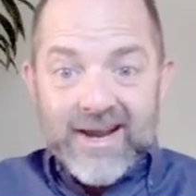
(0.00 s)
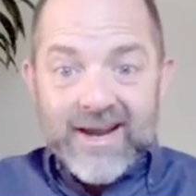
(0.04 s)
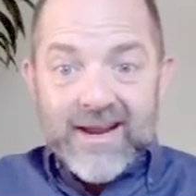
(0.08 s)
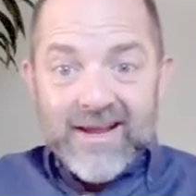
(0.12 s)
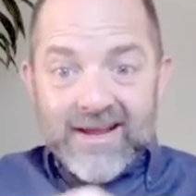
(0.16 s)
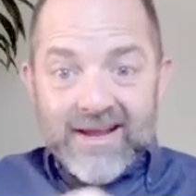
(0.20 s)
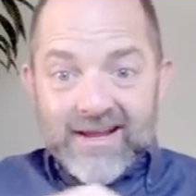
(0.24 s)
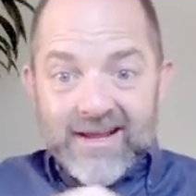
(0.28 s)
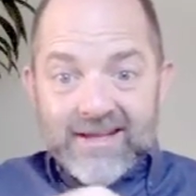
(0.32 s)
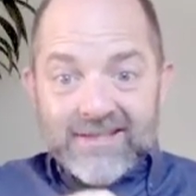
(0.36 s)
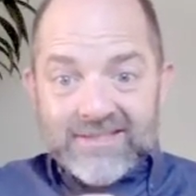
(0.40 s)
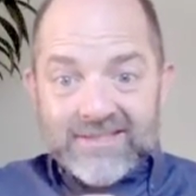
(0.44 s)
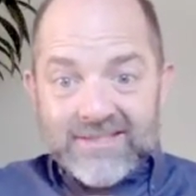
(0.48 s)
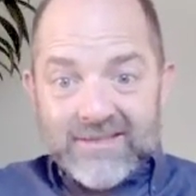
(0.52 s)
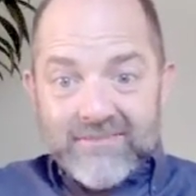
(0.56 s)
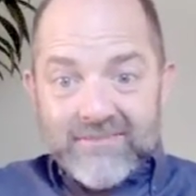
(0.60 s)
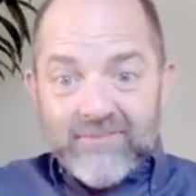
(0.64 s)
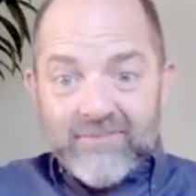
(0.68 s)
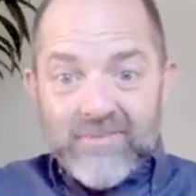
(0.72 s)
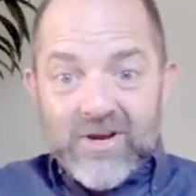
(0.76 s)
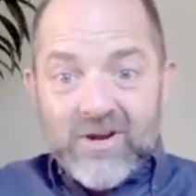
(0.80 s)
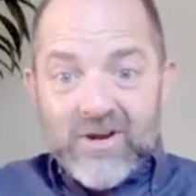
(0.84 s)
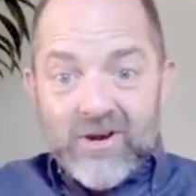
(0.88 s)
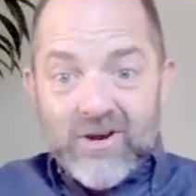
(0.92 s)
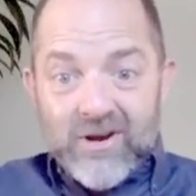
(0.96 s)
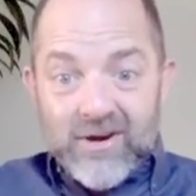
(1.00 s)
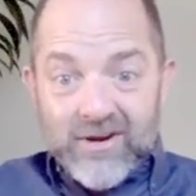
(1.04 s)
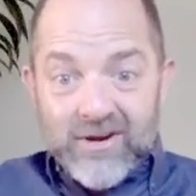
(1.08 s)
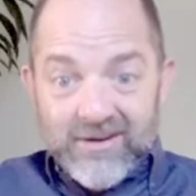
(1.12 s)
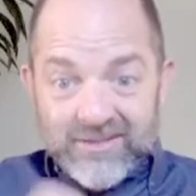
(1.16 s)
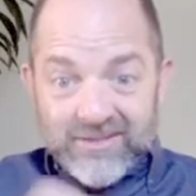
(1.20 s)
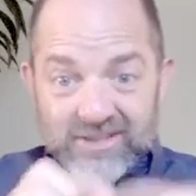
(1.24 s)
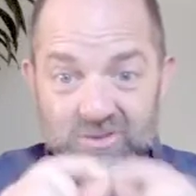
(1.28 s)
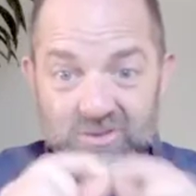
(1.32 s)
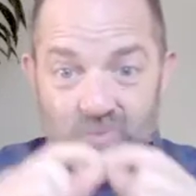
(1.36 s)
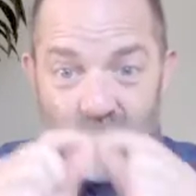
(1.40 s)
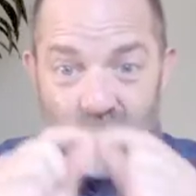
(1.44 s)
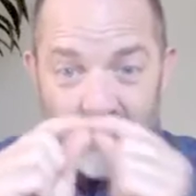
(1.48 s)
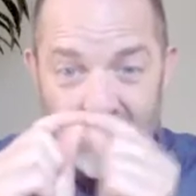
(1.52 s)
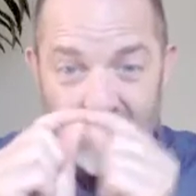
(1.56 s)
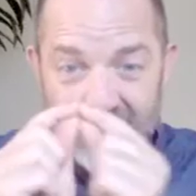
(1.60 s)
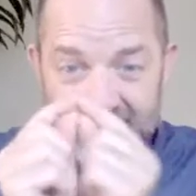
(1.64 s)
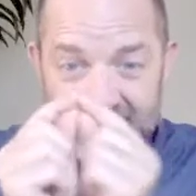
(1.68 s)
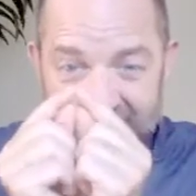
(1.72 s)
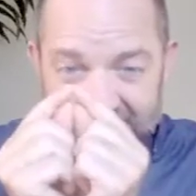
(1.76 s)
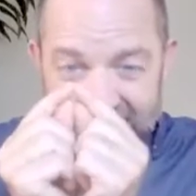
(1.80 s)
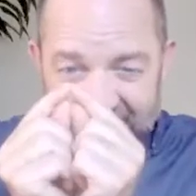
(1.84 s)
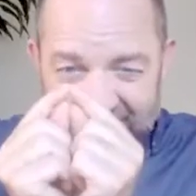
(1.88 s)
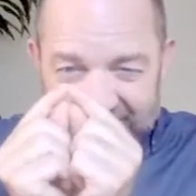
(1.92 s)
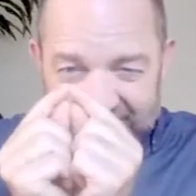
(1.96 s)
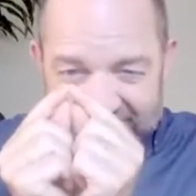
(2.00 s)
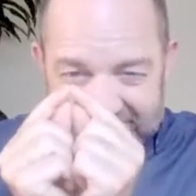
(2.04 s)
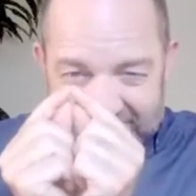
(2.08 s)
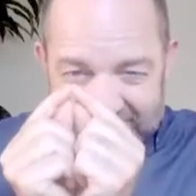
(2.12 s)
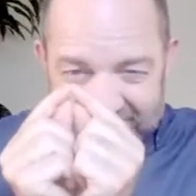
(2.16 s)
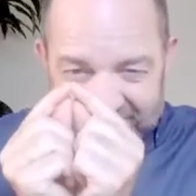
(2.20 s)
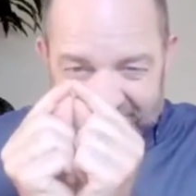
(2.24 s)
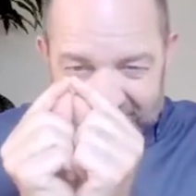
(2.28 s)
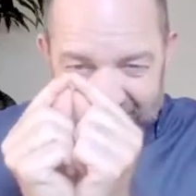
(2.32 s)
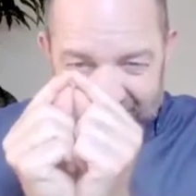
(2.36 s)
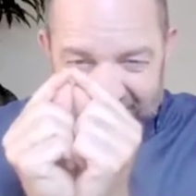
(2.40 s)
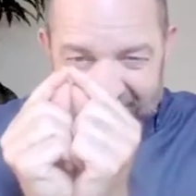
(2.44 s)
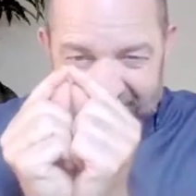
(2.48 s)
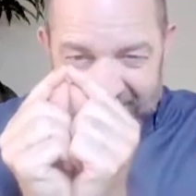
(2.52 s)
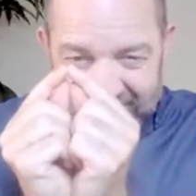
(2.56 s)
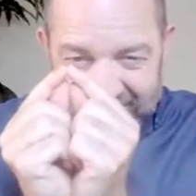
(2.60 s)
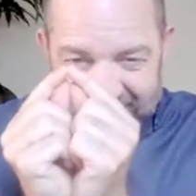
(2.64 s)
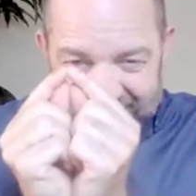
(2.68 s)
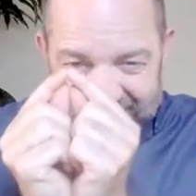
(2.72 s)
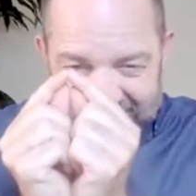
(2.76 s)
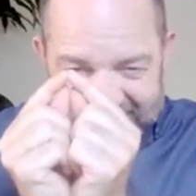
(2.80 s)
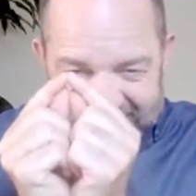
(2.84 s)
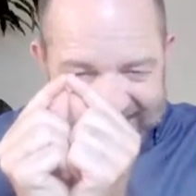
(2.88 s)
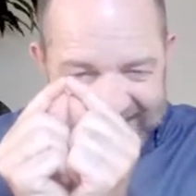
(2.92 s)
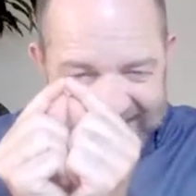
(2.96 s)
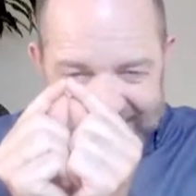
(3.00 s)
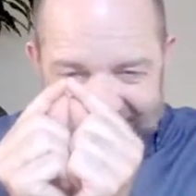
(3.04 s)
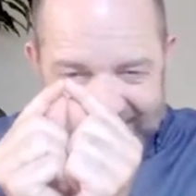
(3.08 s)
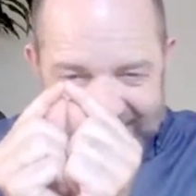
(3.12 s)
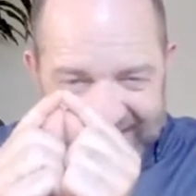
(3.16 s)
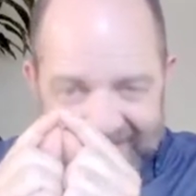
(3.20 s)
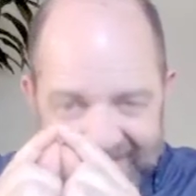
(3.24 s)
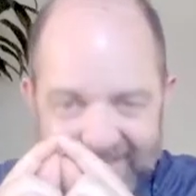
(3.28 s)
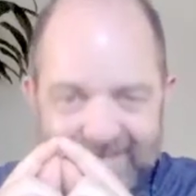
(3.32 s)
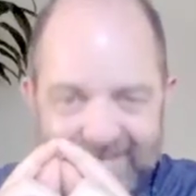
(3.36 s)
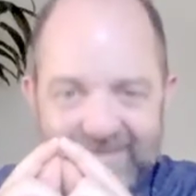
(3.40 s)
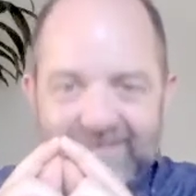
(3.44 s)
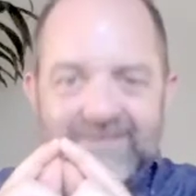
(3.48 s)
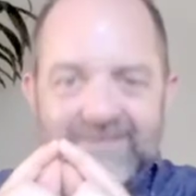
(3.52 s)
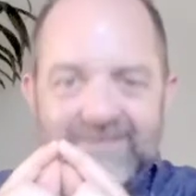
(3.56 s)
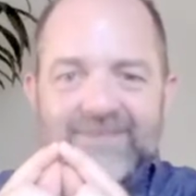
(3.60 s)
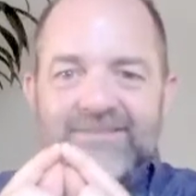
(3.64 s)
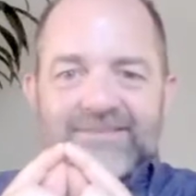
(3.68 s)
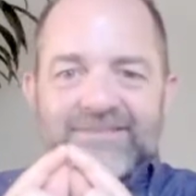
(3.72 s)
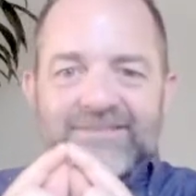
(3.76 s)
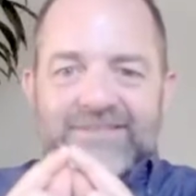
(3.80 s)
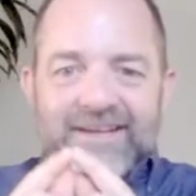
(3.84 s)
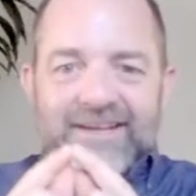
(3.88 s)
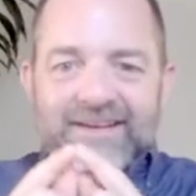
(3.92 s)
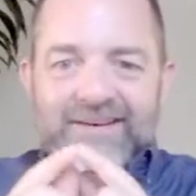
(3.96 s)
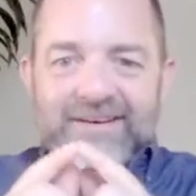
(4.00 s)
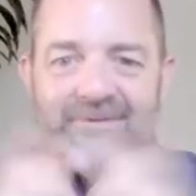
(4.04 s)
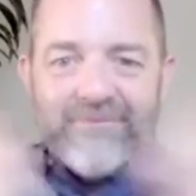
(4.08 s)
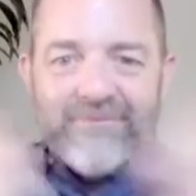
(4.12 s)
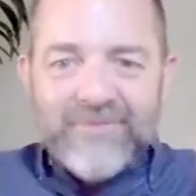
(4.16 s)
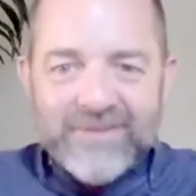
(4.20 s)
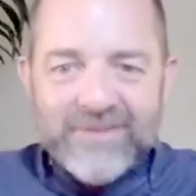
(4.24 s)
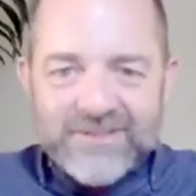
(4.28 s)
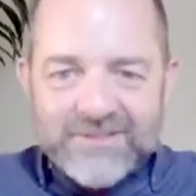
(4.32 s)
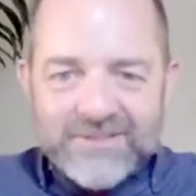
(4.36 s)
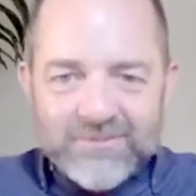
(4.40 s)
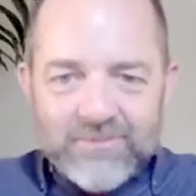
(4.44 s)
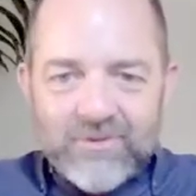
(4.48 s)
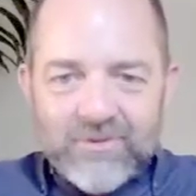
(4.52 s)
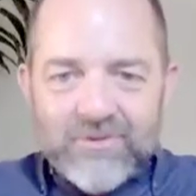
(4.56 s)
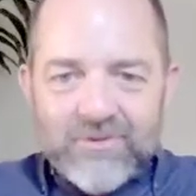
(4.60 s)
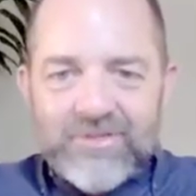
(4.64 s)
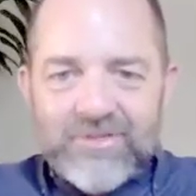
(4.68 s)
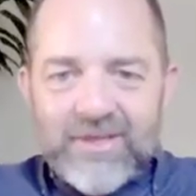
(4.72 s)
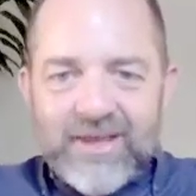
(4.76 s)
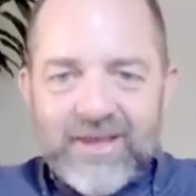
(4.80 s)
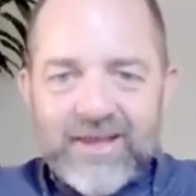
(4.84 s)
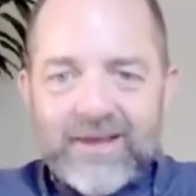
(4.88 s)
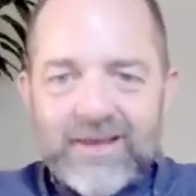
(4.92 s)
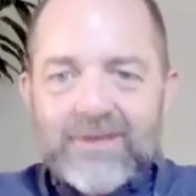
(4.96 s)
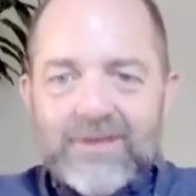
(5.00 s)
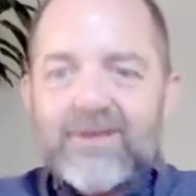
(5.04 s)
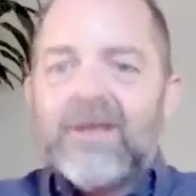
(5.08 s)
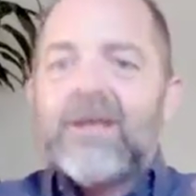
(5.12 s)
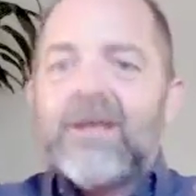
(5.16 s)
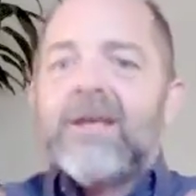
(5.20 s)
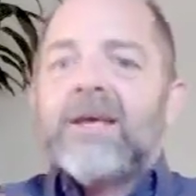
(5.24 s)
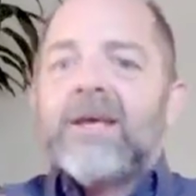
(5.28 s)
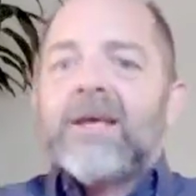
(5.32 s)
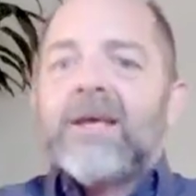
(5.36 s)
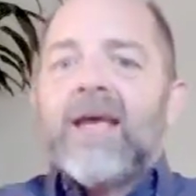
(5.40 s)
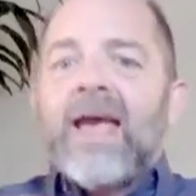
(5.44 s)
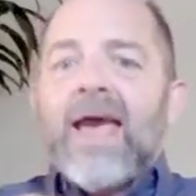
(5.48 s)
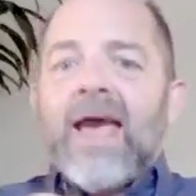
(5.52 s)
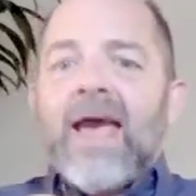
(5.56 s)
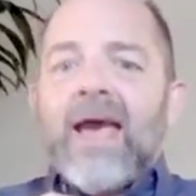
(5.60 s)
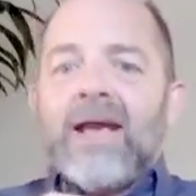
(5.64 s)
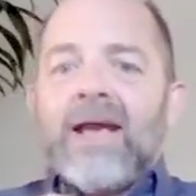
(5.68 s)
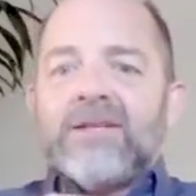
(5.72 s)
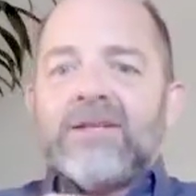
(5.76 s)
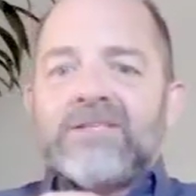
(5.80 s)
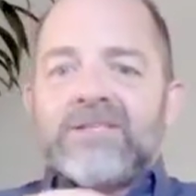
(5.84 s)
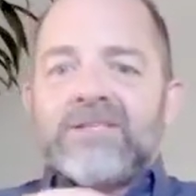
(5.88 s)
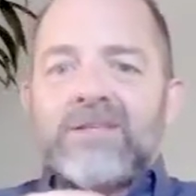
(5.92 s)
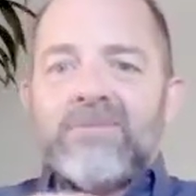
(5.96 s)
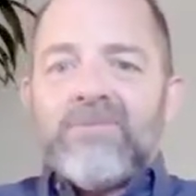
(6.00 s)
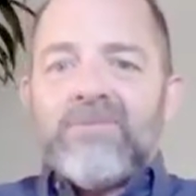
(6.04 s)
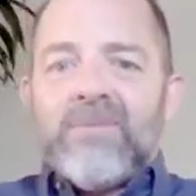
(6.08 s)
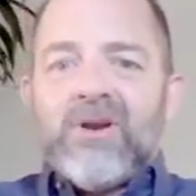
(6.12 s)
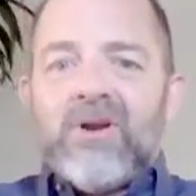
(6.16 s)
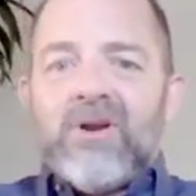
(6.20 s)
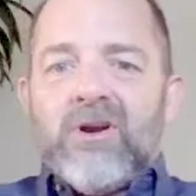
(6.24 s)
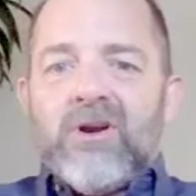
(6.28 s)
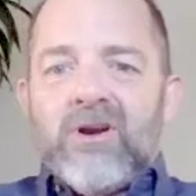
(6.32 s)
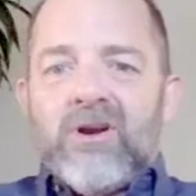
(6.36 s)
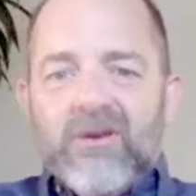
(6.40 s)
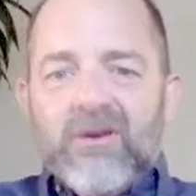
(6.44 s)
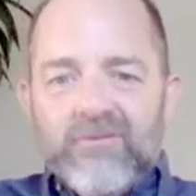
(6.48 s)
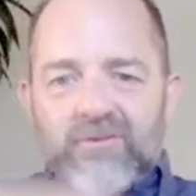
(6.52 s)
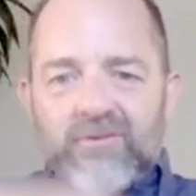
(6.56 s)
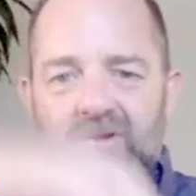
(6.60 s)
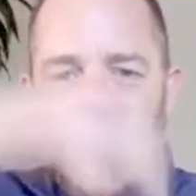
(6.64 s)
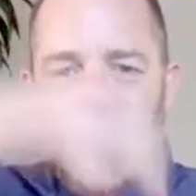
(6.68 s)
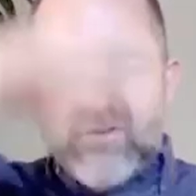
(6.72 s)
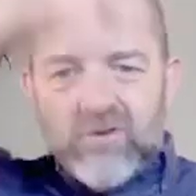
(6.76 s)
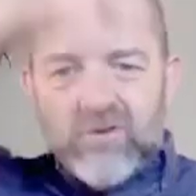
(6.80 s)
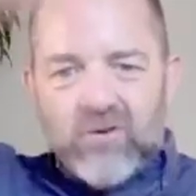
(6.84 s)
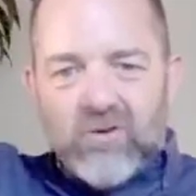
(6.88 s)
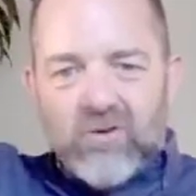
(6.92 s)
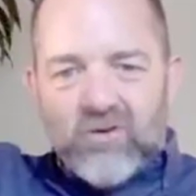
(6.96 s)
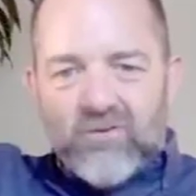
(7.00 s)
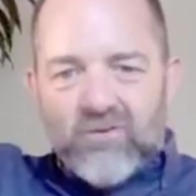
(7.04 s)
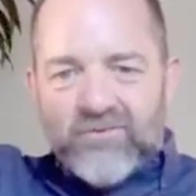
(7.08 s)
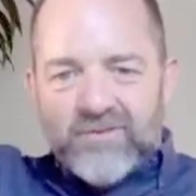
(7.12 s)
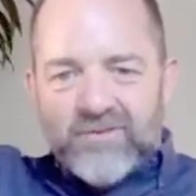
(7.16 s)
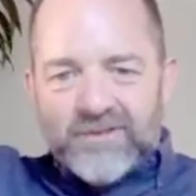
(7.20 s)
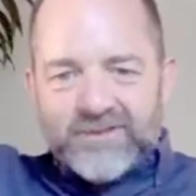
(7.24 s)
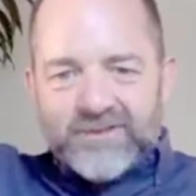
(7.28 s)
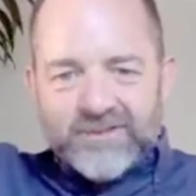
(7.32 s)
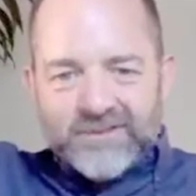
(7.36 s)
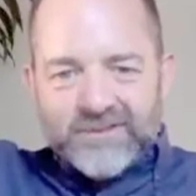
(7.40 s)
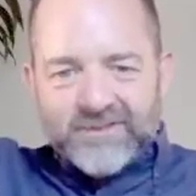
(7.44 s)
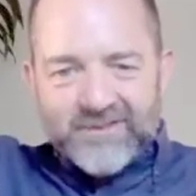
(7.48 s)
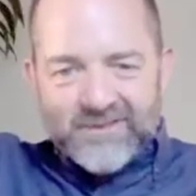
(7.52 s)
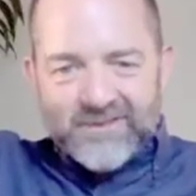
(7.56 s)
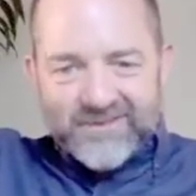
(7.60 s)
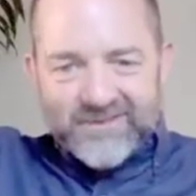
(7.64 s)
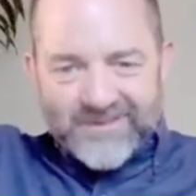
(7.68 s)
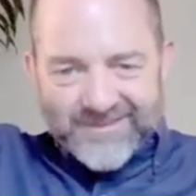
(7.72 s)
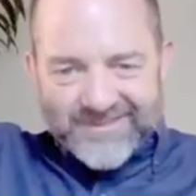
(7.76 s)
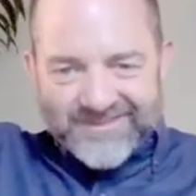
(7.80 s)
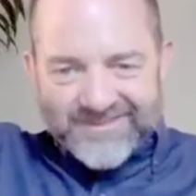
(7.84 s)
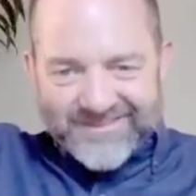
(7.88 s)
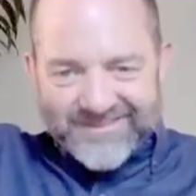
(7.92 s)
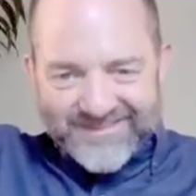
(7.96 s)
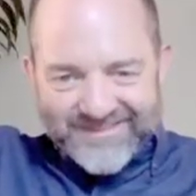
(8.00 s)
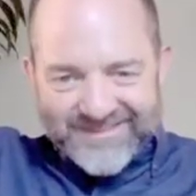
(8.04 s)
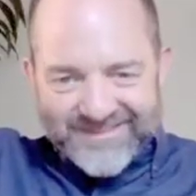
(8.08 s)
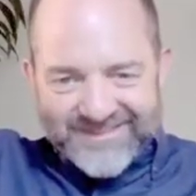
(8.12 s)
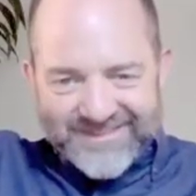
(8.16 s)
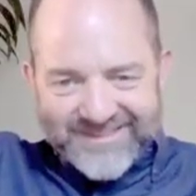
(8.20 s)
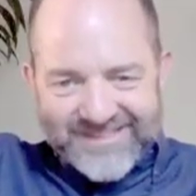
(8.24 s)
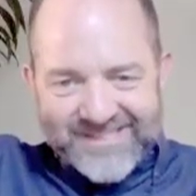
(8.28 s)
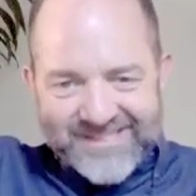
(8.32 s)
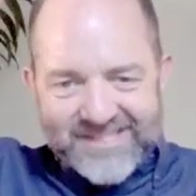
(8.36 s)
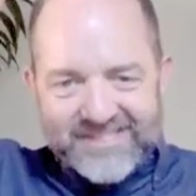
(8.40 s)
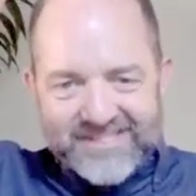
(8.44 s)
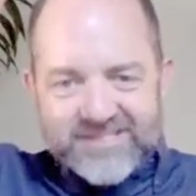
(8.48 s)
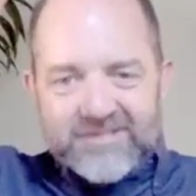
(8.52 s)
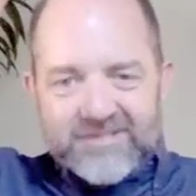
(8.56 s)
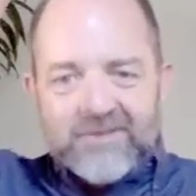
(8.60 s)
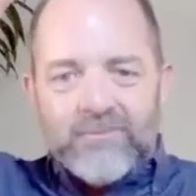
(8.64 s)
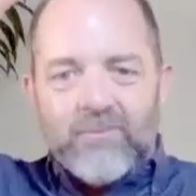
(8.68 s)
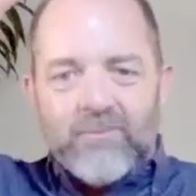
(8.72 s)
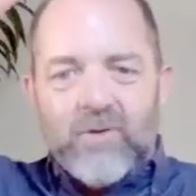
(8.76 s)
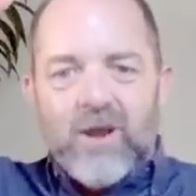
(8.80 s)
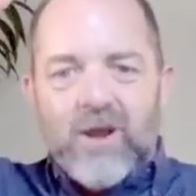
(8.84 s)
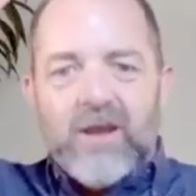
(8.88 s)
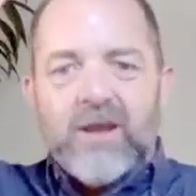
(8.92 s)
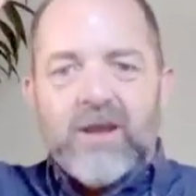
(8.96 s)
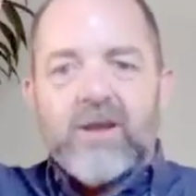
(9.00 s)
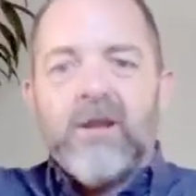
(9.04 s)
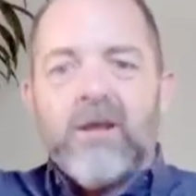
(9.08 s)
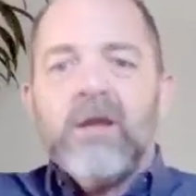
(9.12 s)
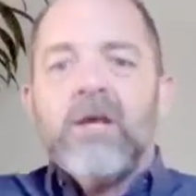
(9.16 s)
is the mirror. Just one little, teeny invisible thing has the mirror of your whole physical system, right?